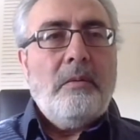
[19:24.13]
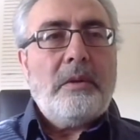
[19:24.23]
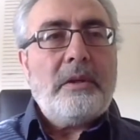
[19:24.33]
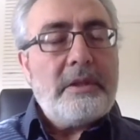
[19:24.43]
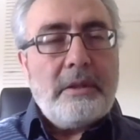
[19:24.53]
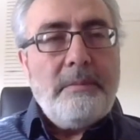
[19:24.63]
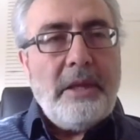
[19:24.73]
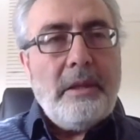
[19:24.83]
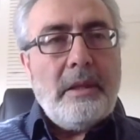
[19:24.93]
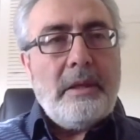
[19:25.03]
What does it
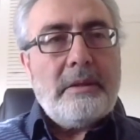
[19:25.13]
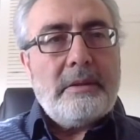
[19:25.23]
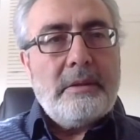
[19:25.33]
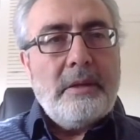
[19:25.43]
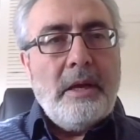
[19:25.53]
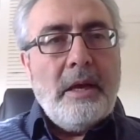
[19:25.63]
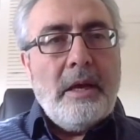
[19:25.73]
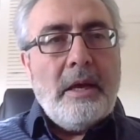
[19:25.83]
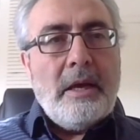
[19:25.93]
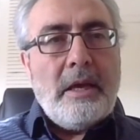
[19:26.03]
mean, this?
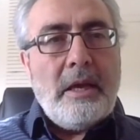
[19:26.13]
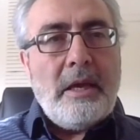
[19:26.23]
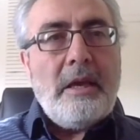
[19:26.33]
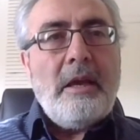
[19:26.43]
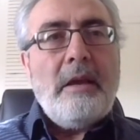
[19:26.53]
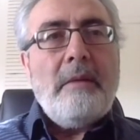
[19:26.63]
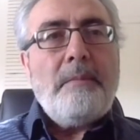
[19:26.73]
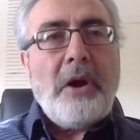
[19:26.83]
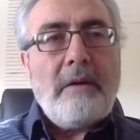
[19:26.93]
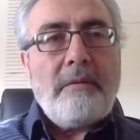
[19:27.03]
He
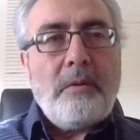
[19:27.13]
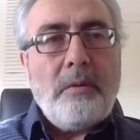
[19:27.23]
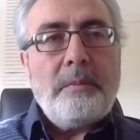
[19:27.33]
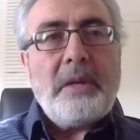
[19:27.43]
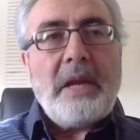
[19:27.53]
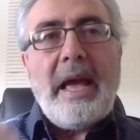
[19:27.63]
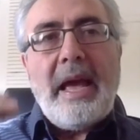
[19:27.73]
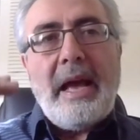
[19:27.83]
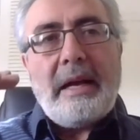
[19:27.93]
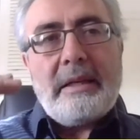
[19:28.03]
performed
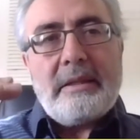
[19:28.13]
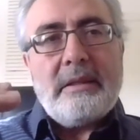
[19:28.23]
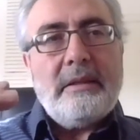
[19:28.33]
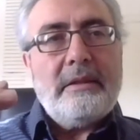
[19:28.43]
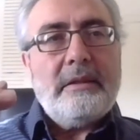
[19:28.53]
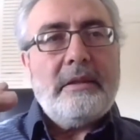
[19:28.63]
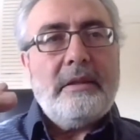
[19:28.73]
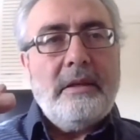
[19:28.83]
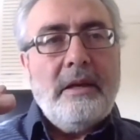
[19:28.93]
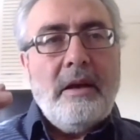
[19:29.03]
excellent,
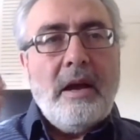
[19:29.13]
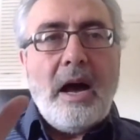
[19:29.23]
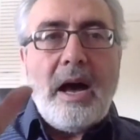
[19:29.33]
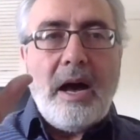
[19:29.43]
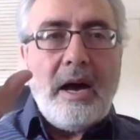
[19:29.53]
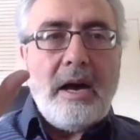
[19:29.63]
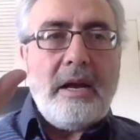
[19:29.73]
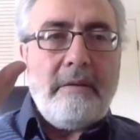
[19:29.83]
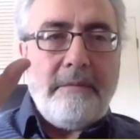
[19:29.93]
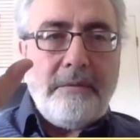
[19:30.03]

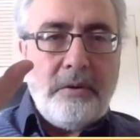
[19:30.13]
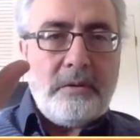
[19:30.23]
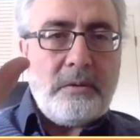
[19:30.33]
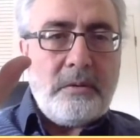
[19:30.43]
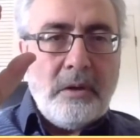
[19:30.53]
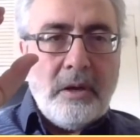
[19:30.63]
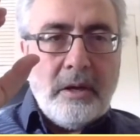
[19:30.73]
high first